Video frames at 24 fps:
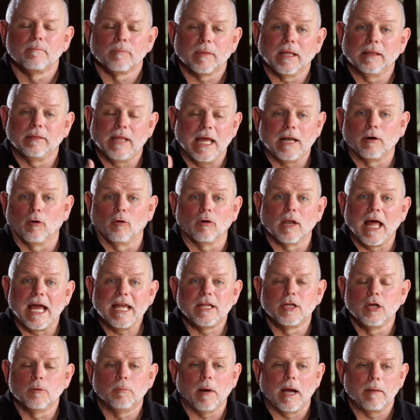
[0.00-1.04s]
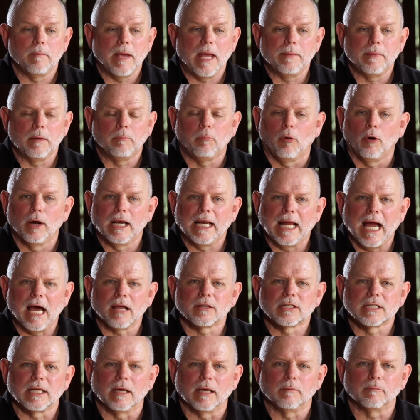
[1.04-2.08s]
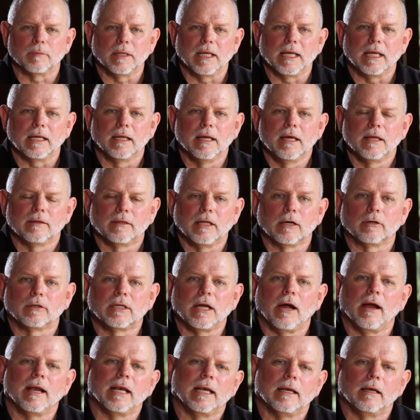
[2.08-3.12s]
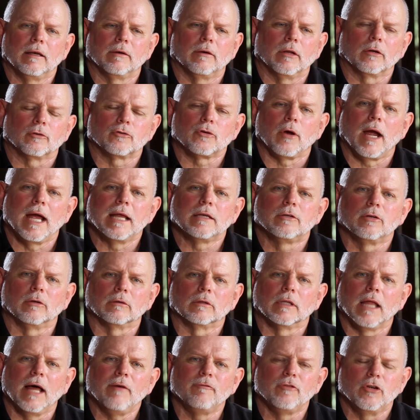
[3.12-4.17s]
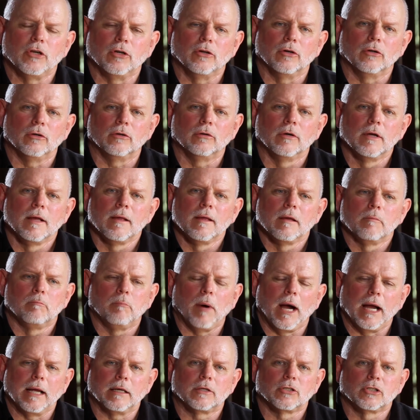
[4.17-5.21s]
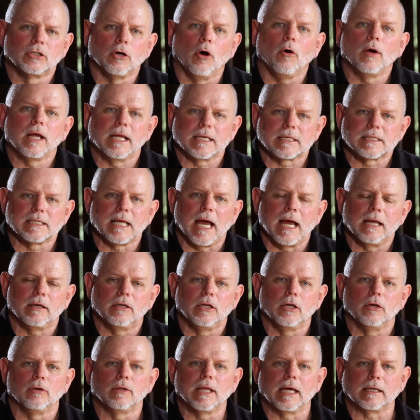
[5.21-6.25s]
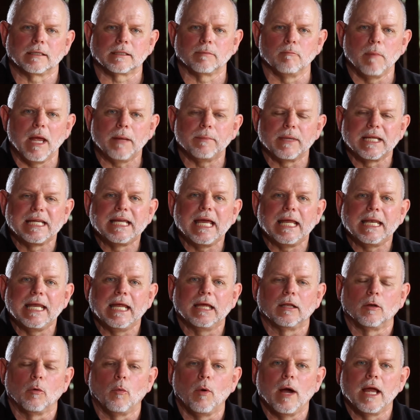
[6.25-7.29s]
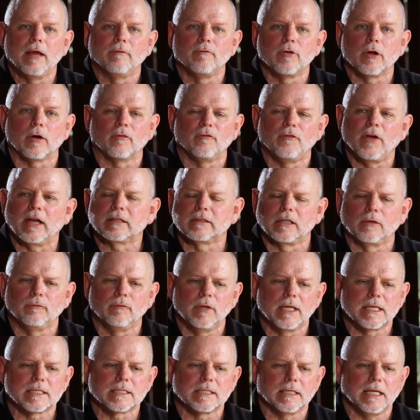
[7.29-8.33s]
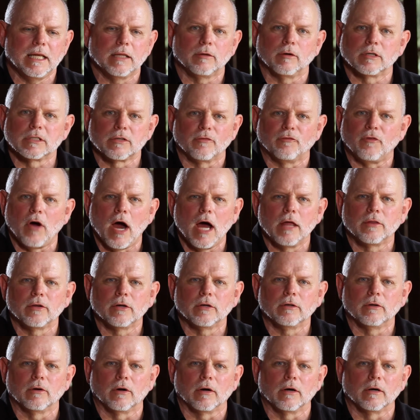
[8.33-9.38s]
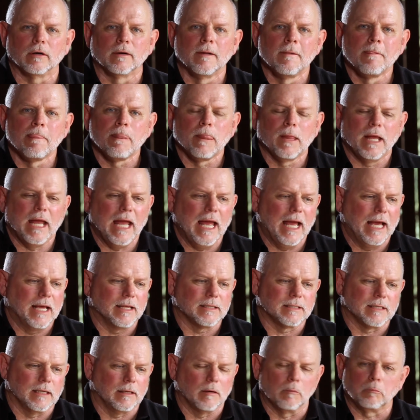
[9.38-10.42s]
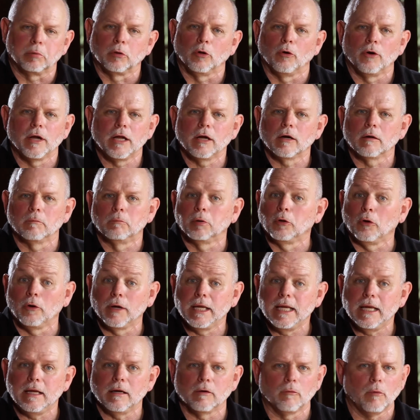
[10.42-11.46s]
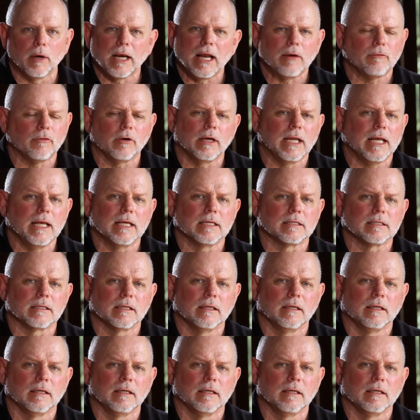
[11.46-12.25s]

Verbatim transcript: they don't like you by maybe pointing out something. They're trying to love you by showing a side to you that's maybe getting in the way of your effectiveness, either as a father or as an employee, or whatever it is.